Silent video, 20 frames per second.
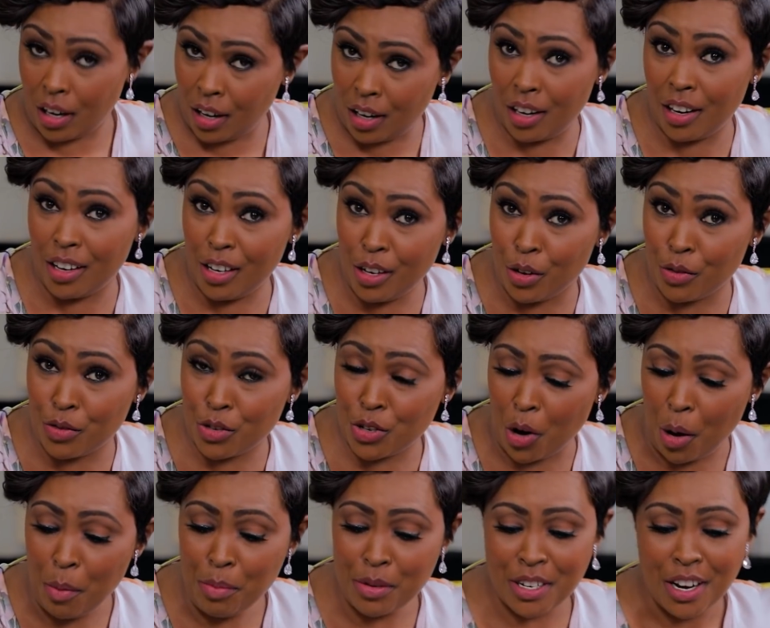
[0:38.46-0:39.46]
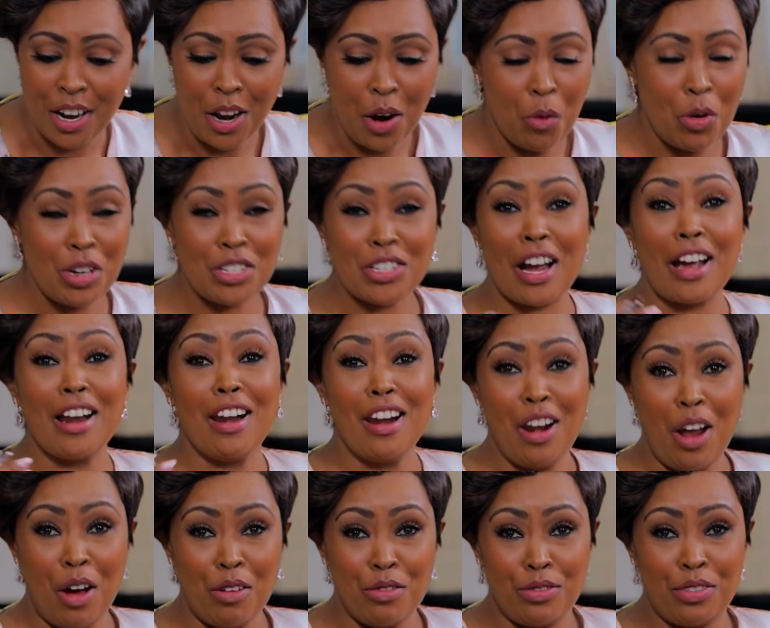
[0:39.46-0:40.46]
clearly you've stopped, which I
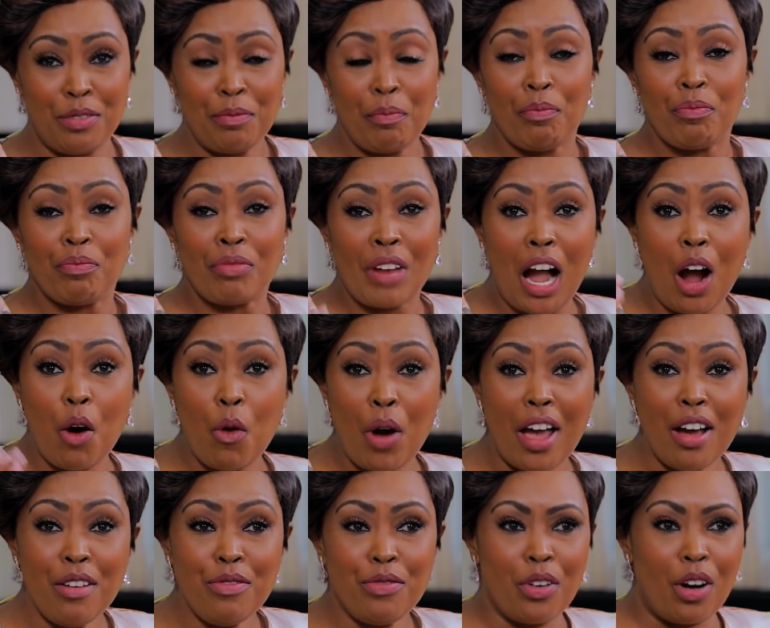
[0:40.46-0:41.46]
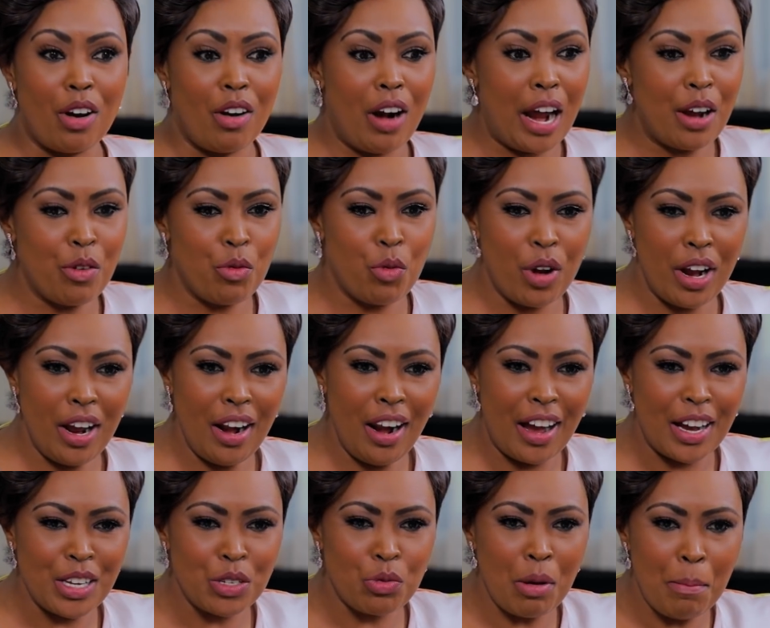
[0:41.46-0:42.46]
love. However, I
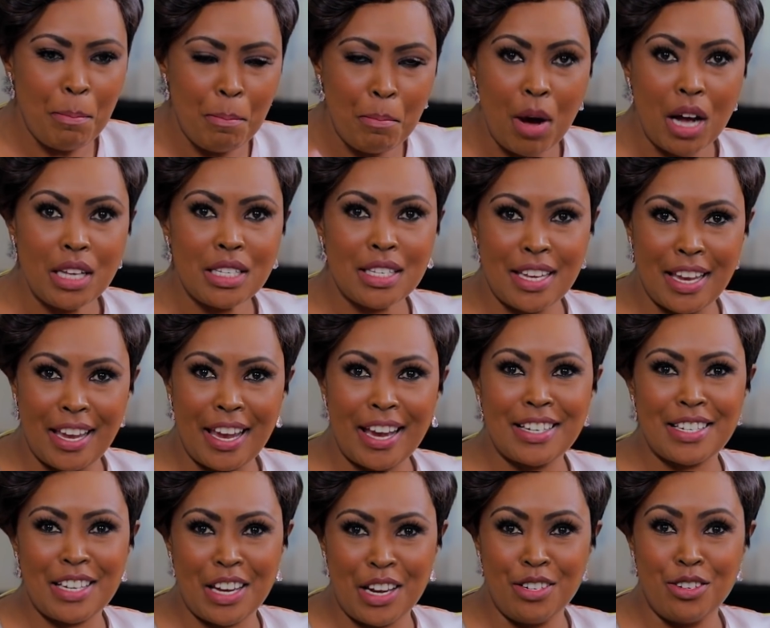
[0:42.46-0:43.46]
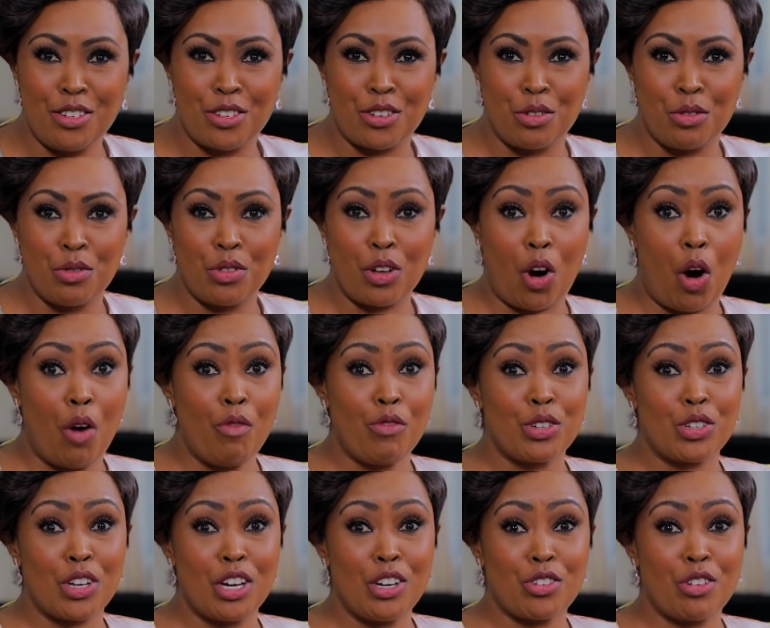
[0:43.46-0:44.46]
realize we must get into the
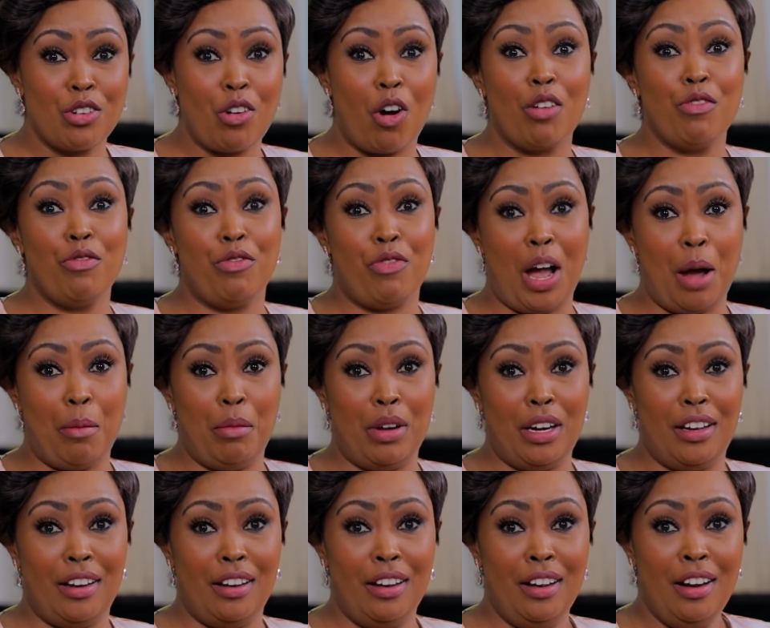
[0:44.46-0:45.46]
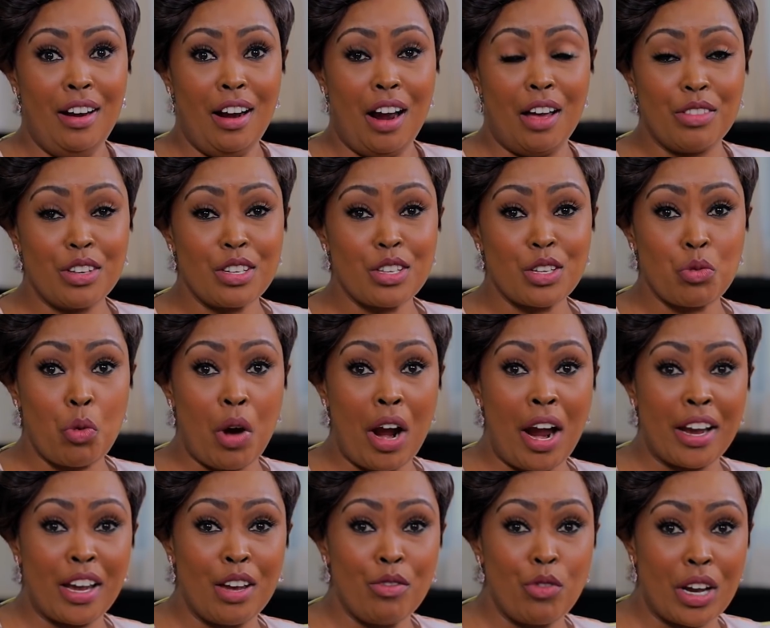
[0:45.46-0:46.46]
conversation on family. And this is where
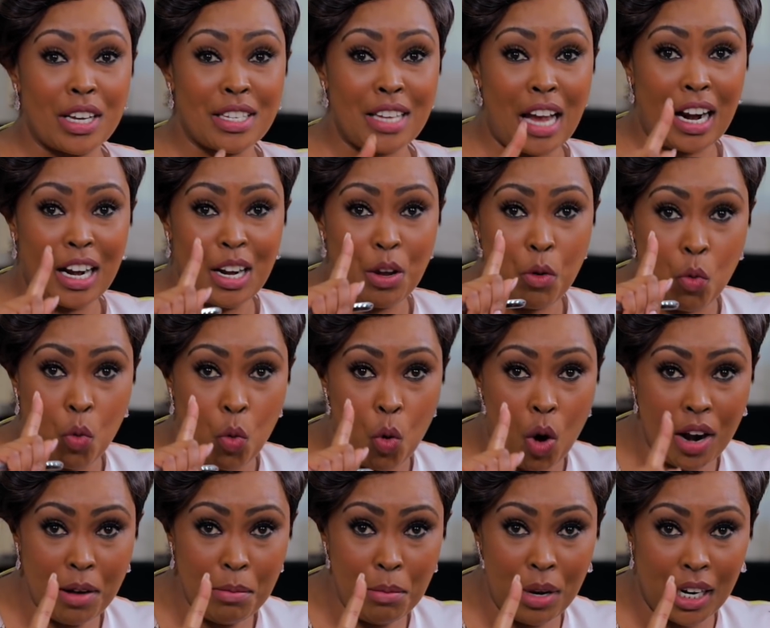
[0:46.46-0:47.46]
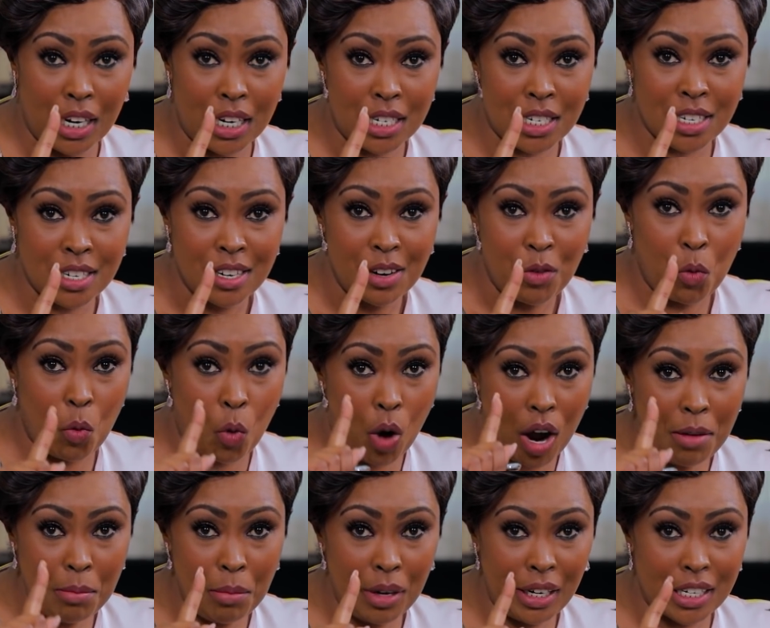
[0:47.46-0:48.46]
I give you exactly 1 minute
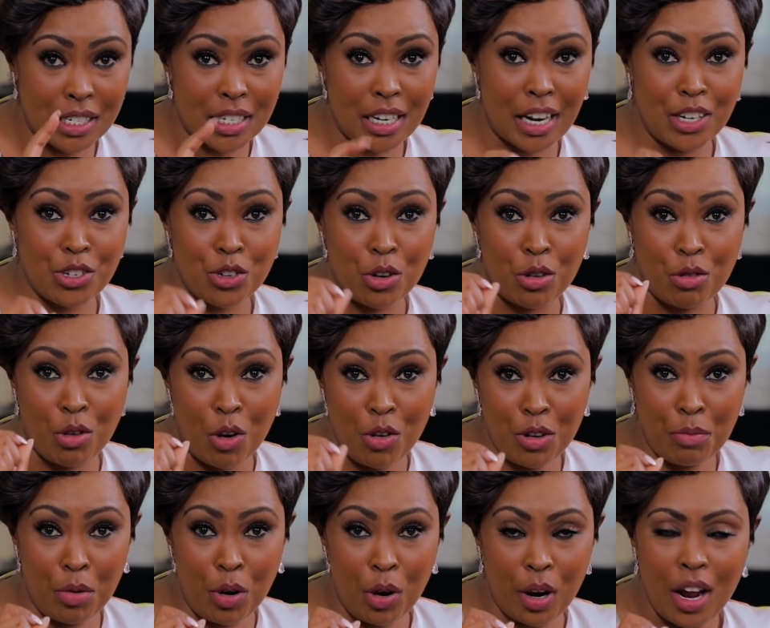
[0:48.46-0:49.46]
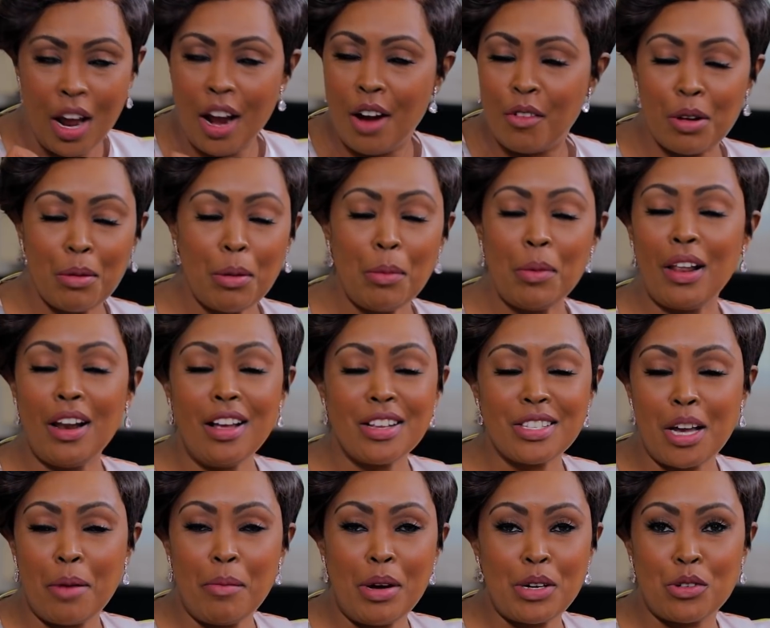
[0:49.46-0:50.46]
to get your notebook. Remember the
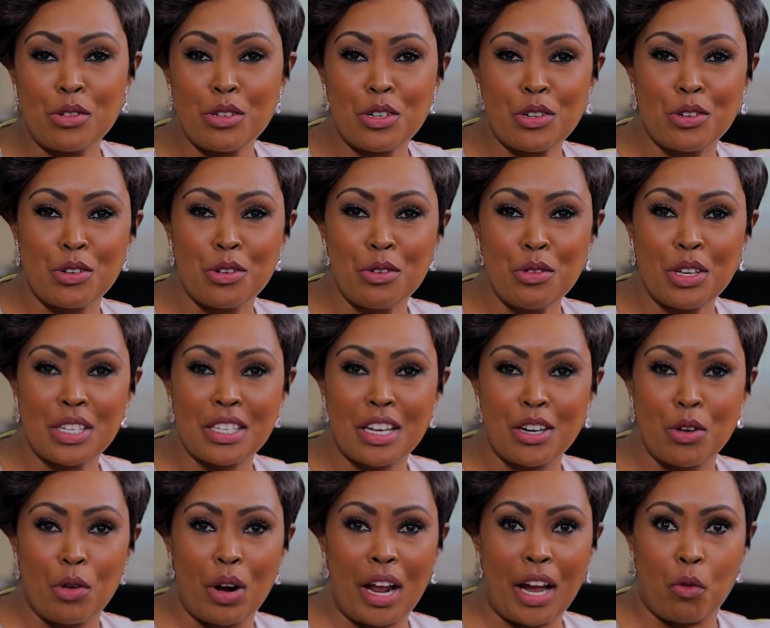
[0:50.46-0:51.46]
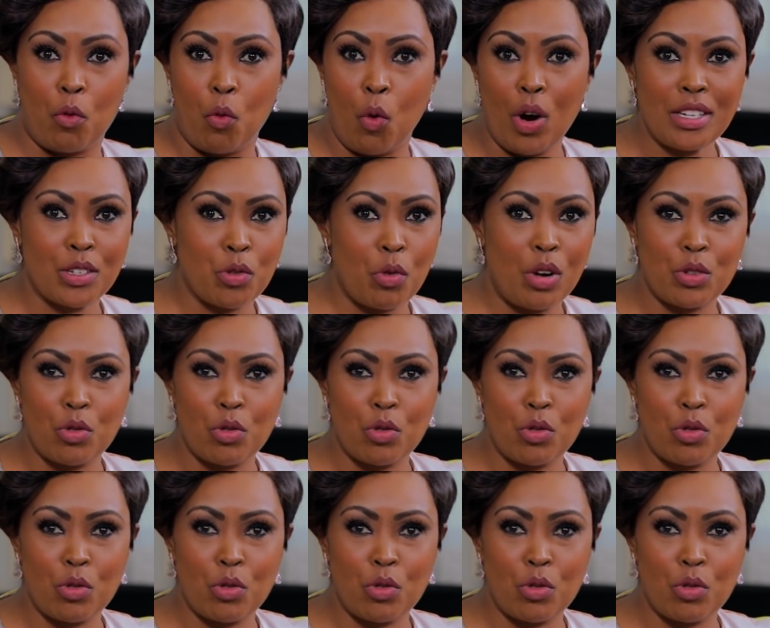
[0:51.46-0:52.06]
last time I told you to do this and you're like, what?